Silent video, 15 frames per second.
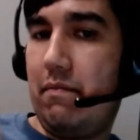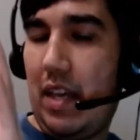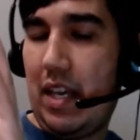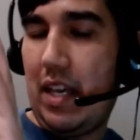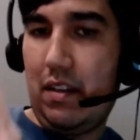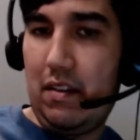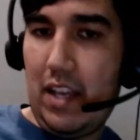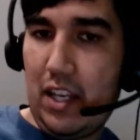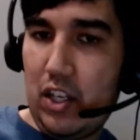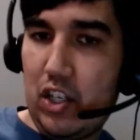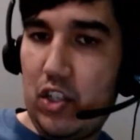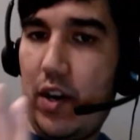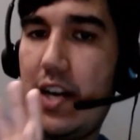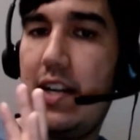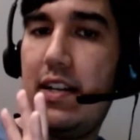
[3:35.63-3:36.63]
They could
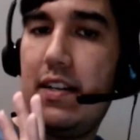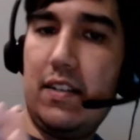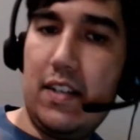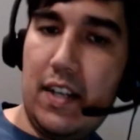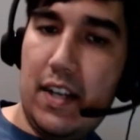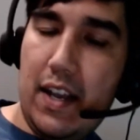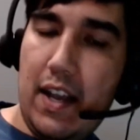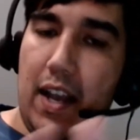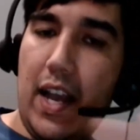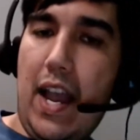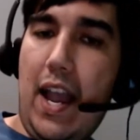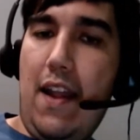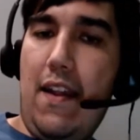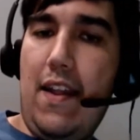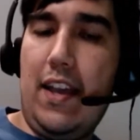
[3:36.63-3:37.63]
trade it,
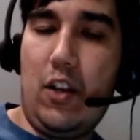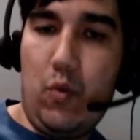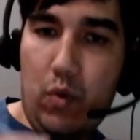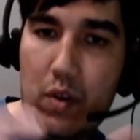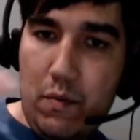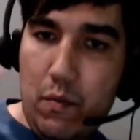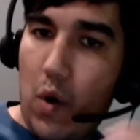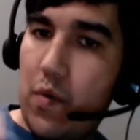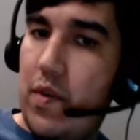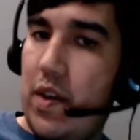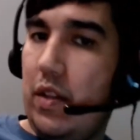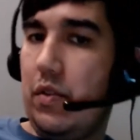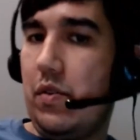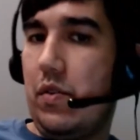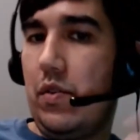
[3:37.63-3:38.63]
and they could win more than they
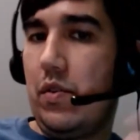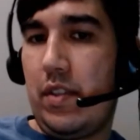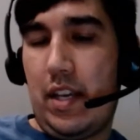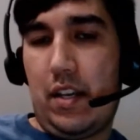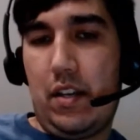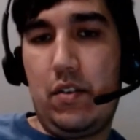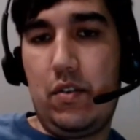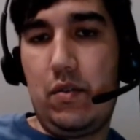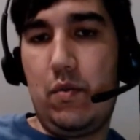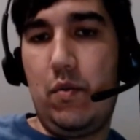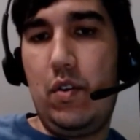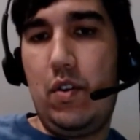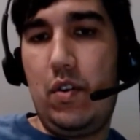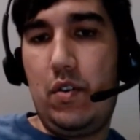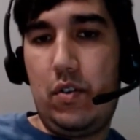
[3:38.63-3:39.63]
lose, and they could do
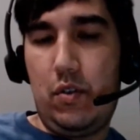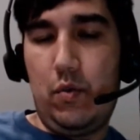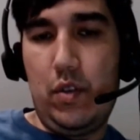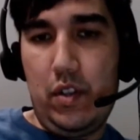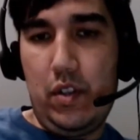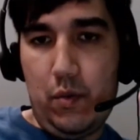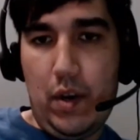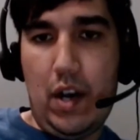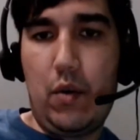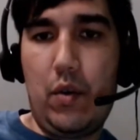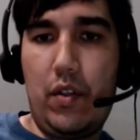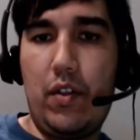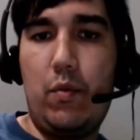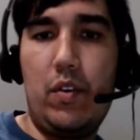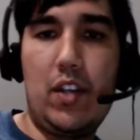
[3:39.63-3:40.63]
really well
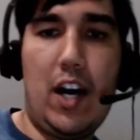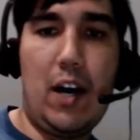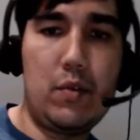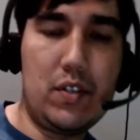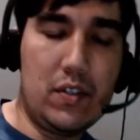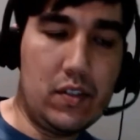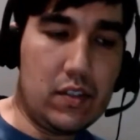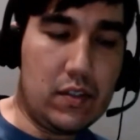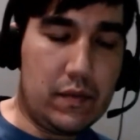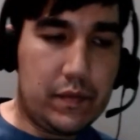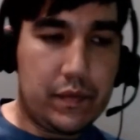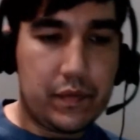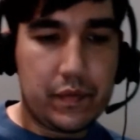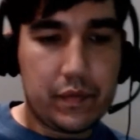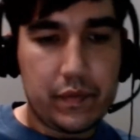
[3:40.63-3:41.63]
with options.
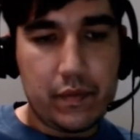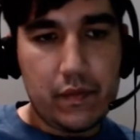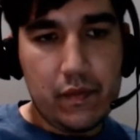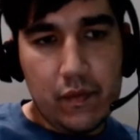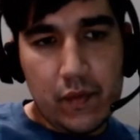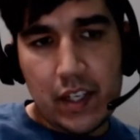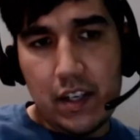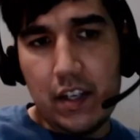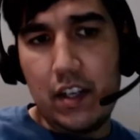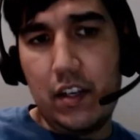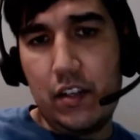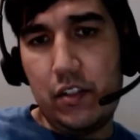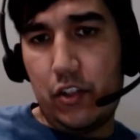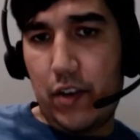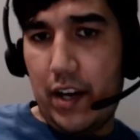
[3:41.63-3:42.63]

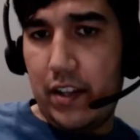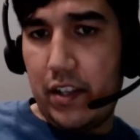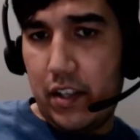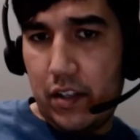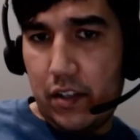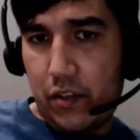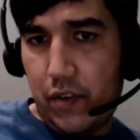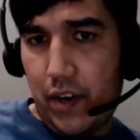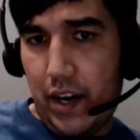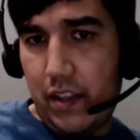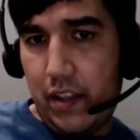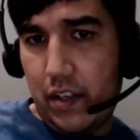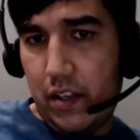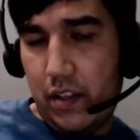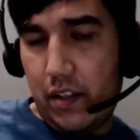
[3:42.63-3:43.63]
So try
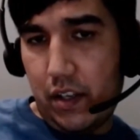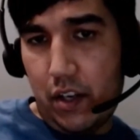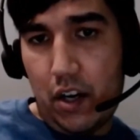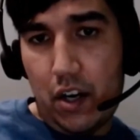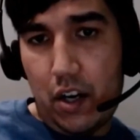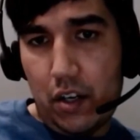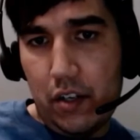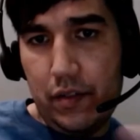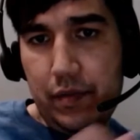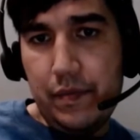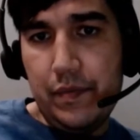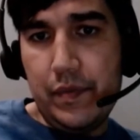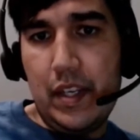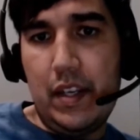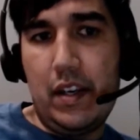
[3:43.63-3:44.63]
the call.
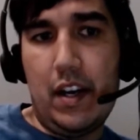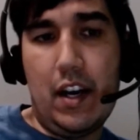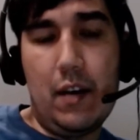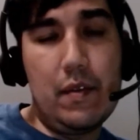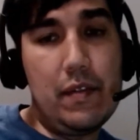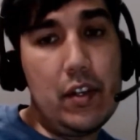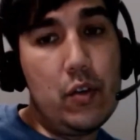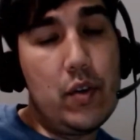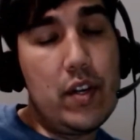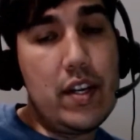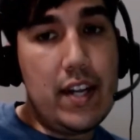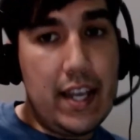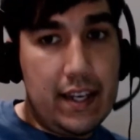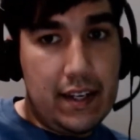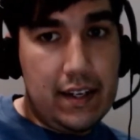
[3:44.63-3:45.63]
If you do a
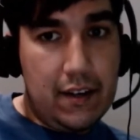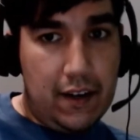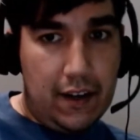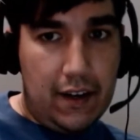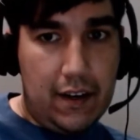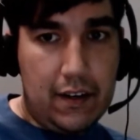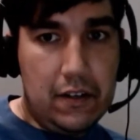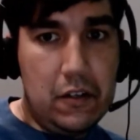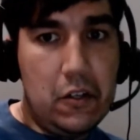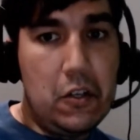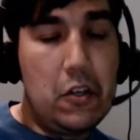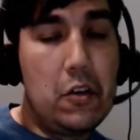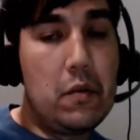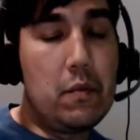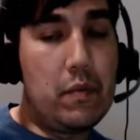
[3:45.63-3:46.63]
naked call,
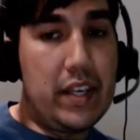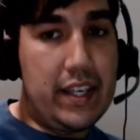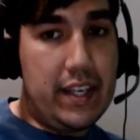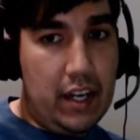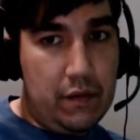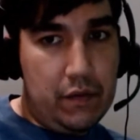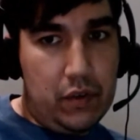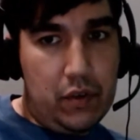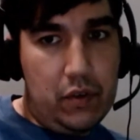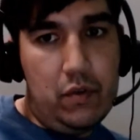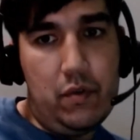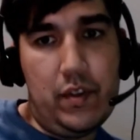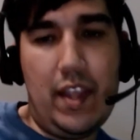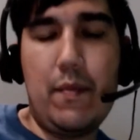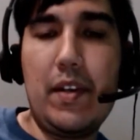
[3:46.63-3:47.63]
be careful.
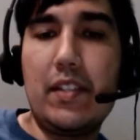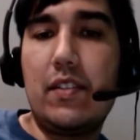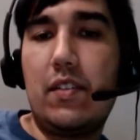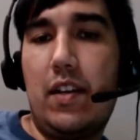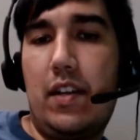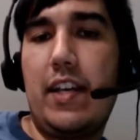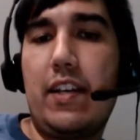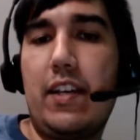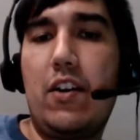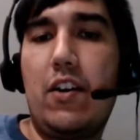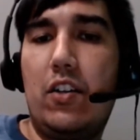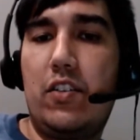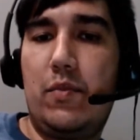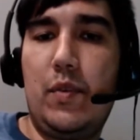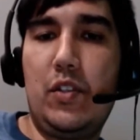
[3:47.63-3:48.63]
What that means, a naked
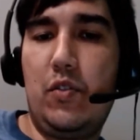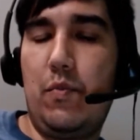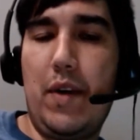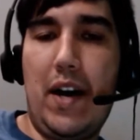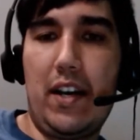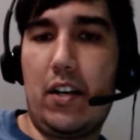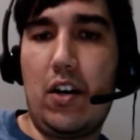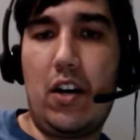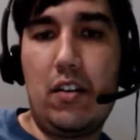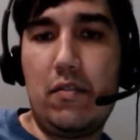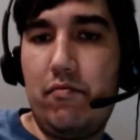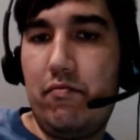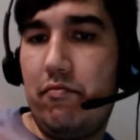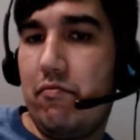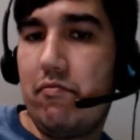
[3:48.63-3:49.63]
call just means you buy a call.
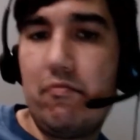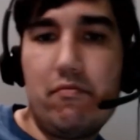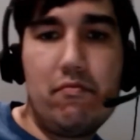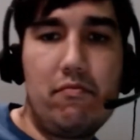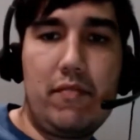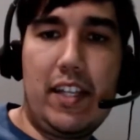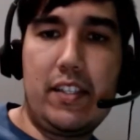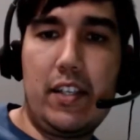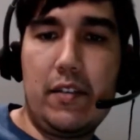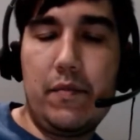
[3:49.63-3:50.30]
That's it.